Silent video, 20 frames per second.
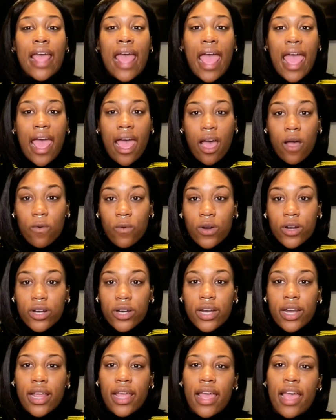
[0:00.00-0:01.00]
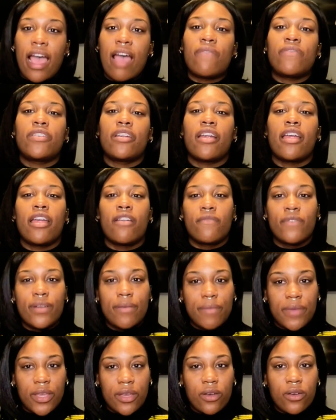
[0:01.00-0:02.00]
hour after every
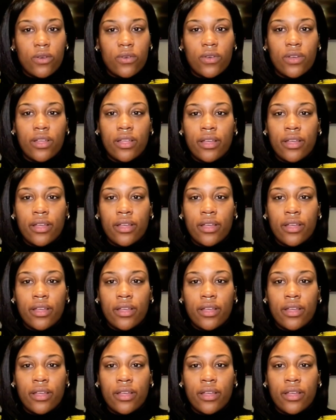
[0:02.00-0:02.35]
meal.